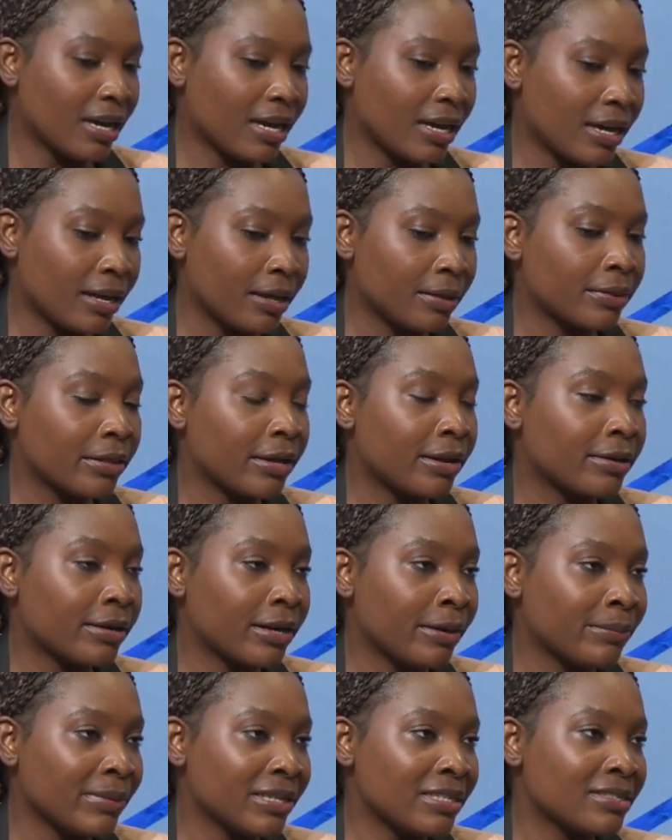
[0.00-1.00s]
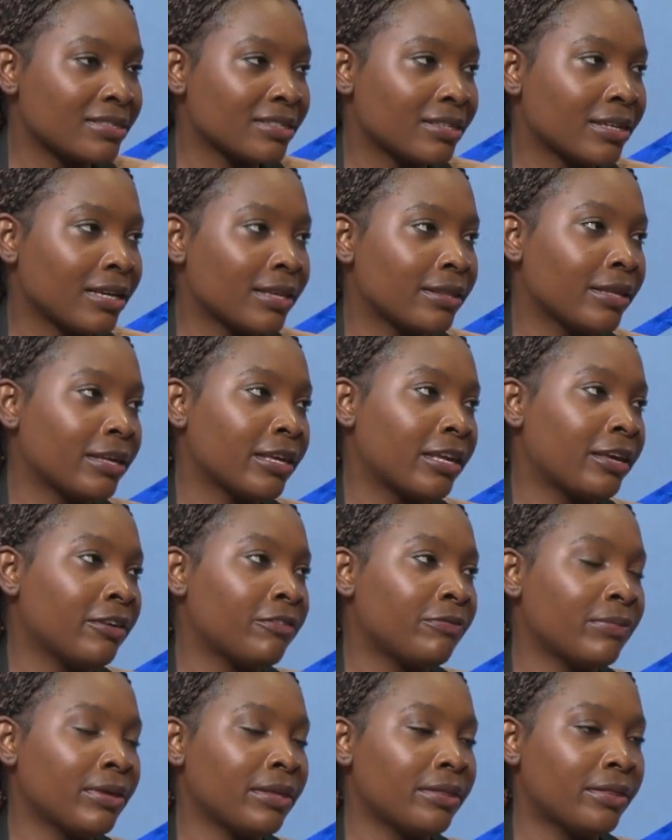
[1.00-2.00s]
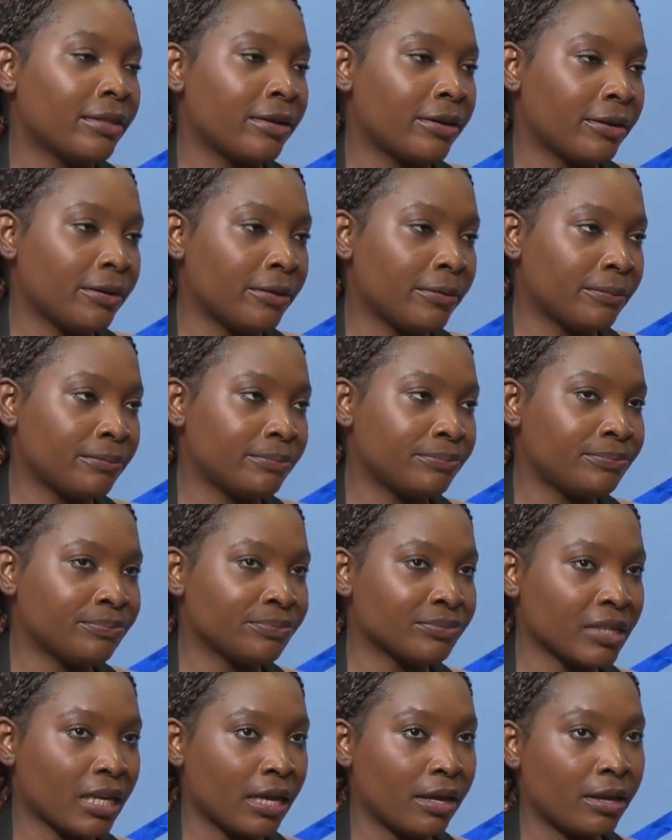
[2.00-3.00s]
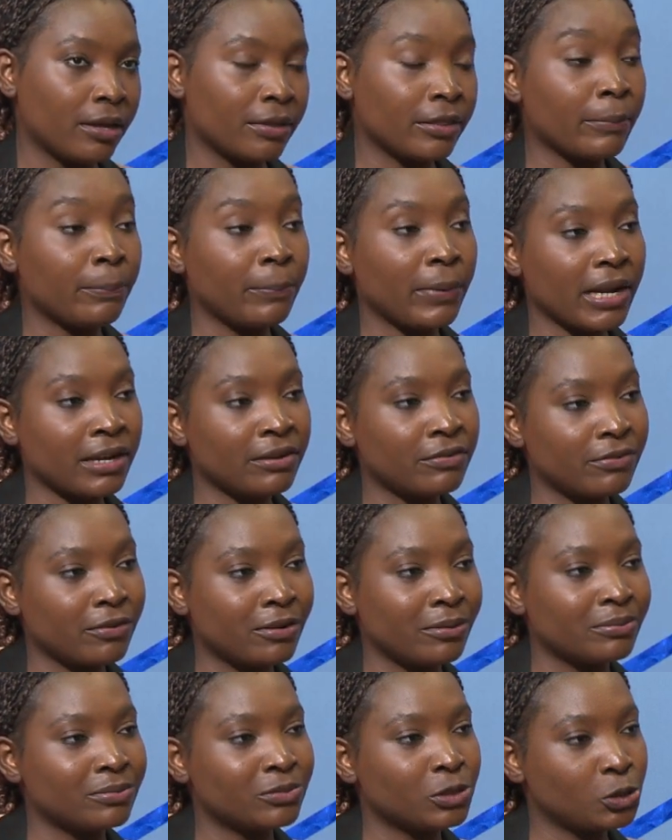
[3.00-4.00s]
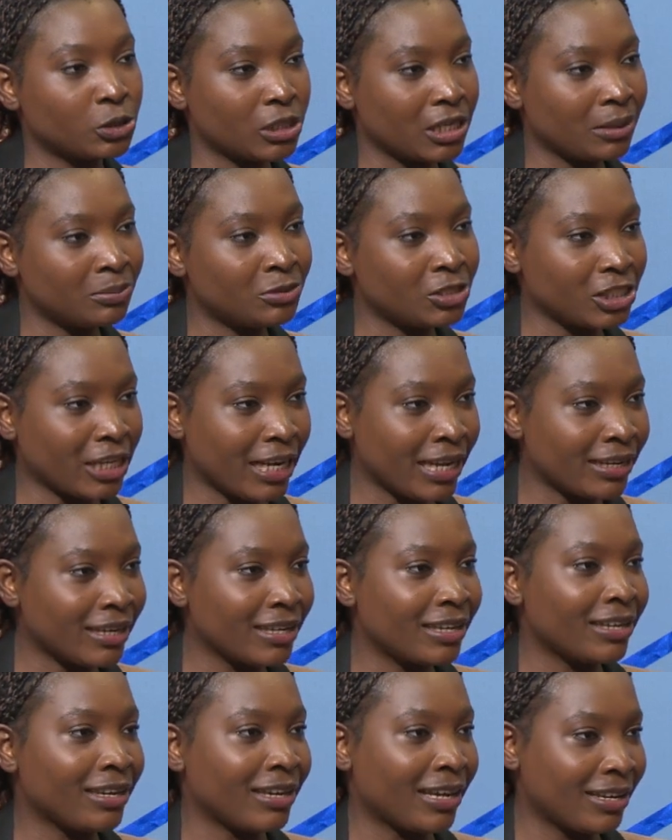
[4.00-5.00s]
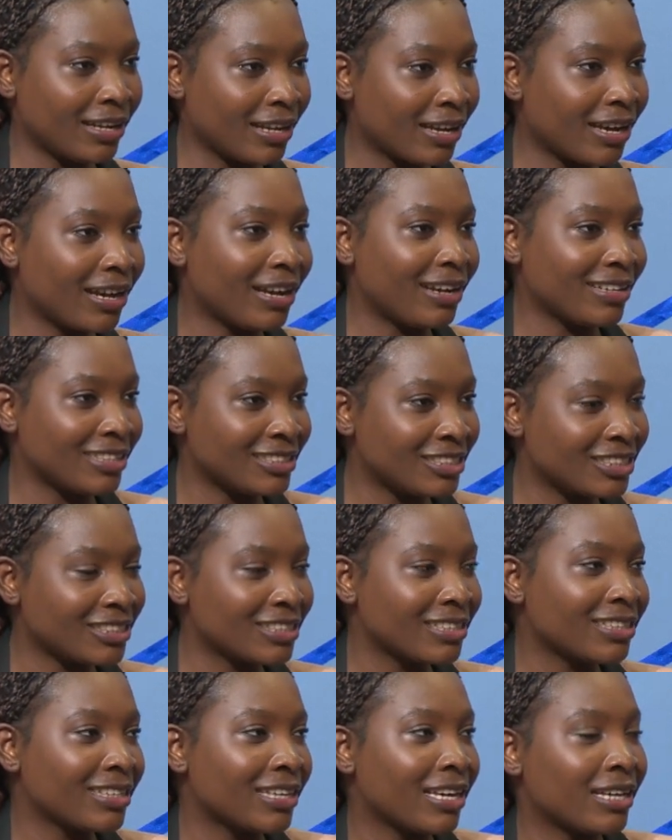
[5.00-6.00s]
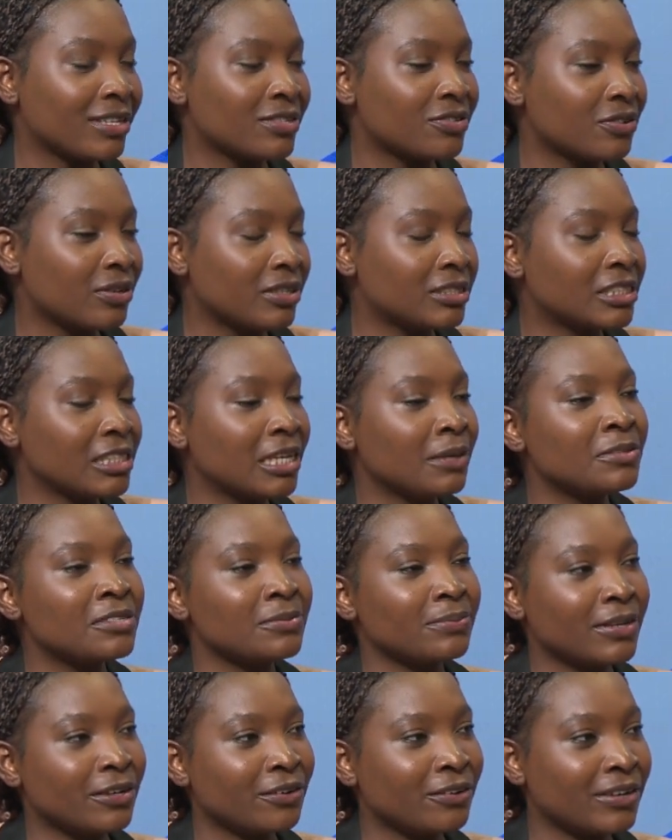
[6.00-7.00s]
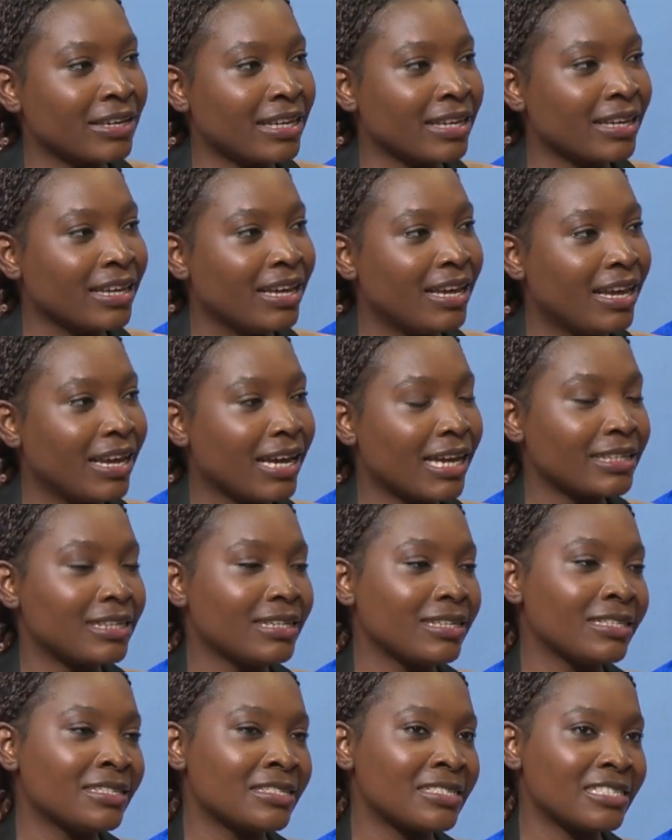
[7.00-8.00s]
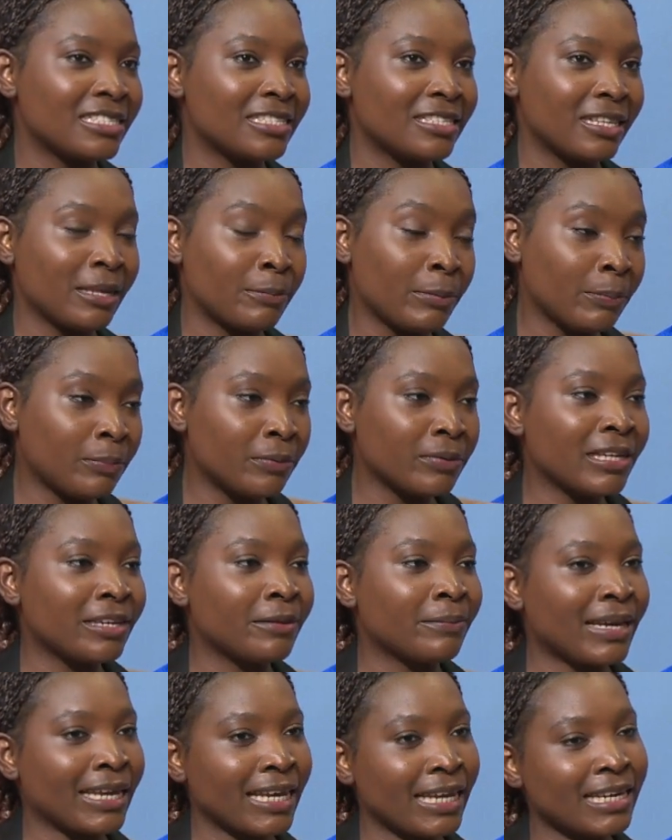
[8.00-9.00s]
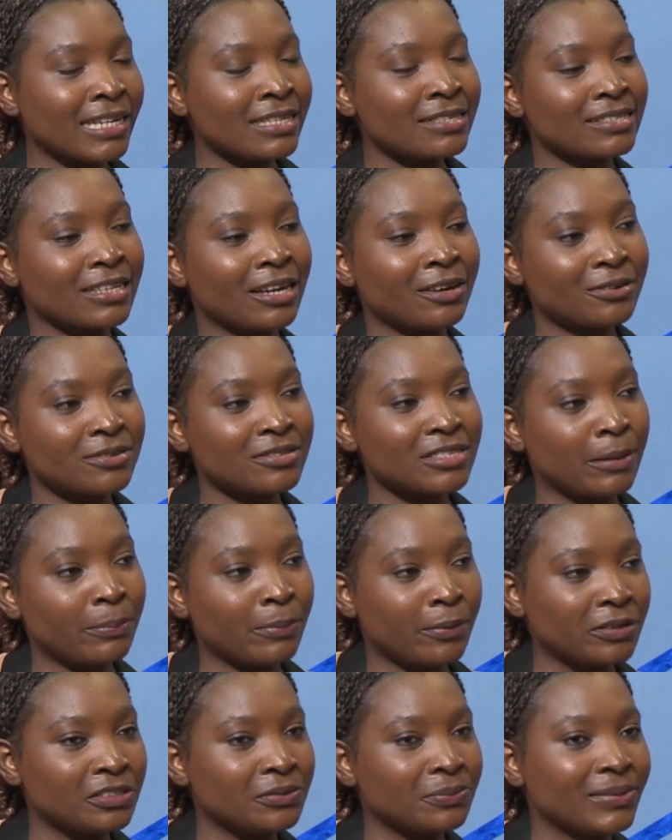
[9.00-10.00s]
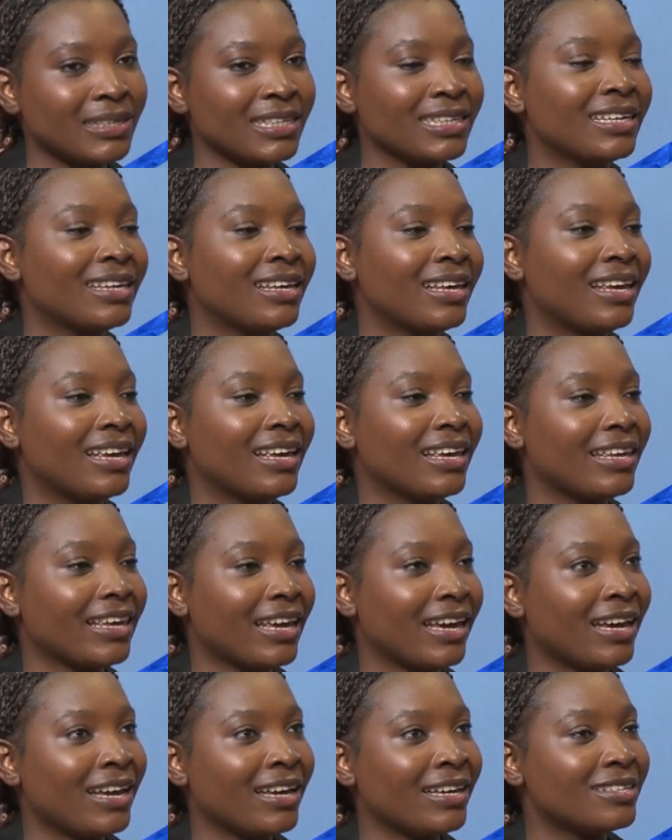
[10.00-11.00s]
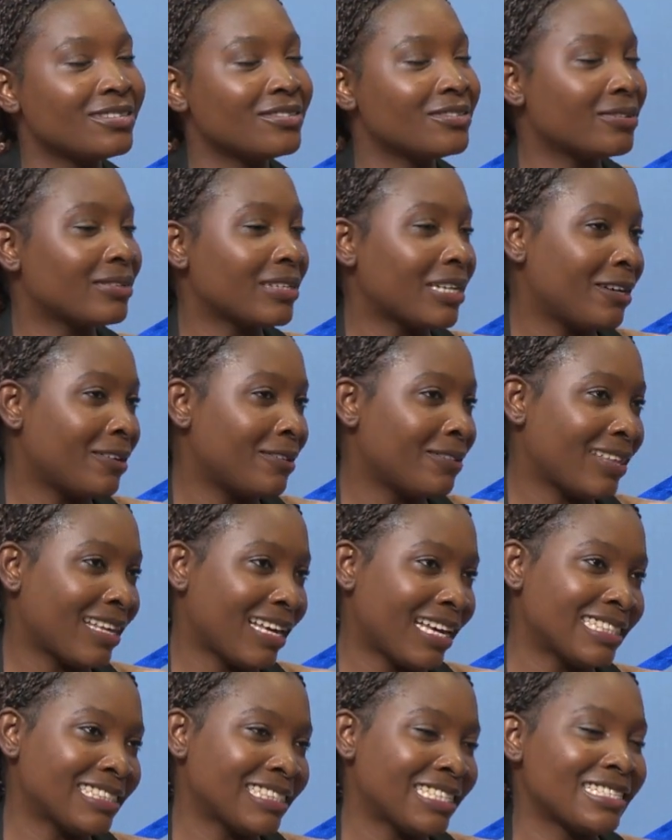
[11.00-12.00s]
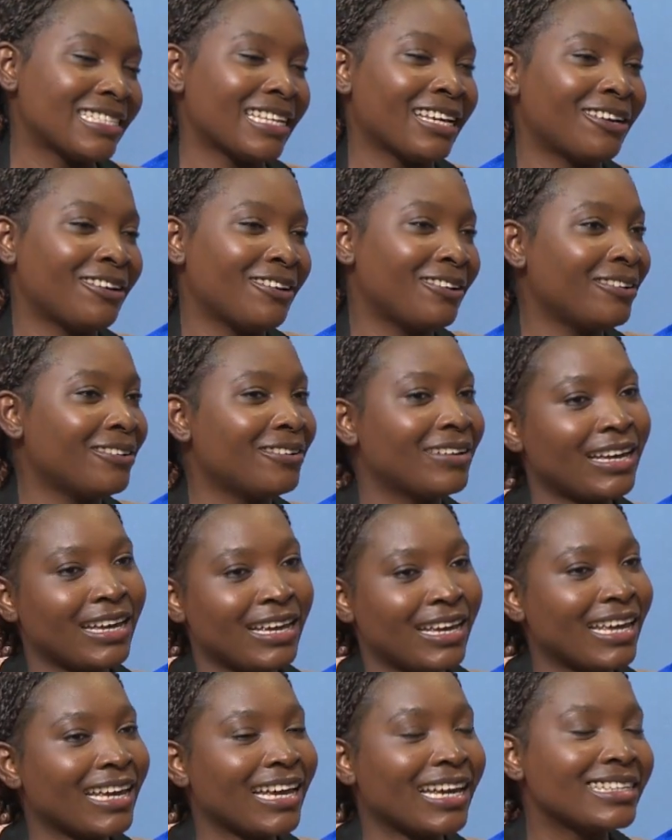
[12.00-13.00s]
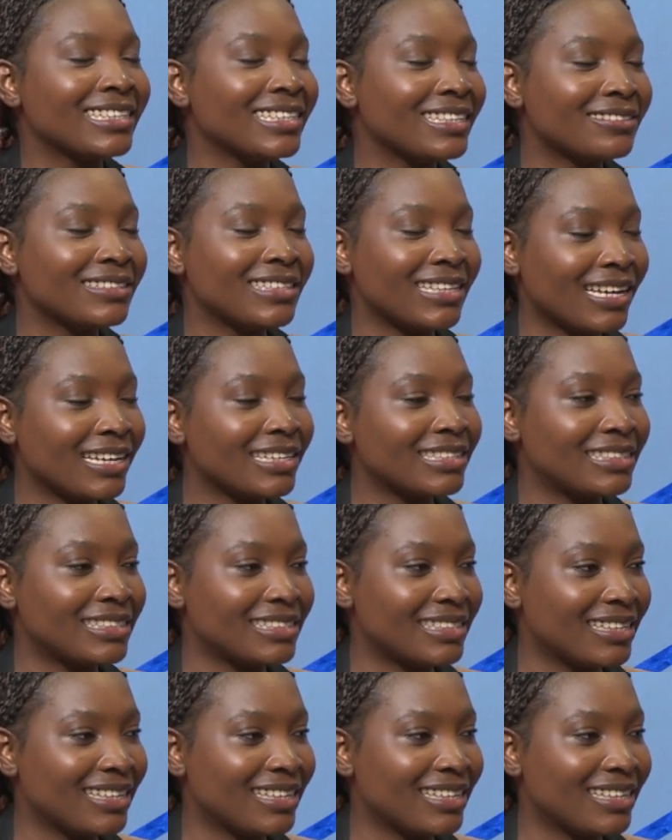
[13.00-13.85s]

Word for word: Uh, they are amazing, and they give me the um, uh, the platform to keep shining and encouraging. Yeah, so it keeps me going. At least the people in my inner circle support me. Yeah, so now the outer circle, I can deal with that.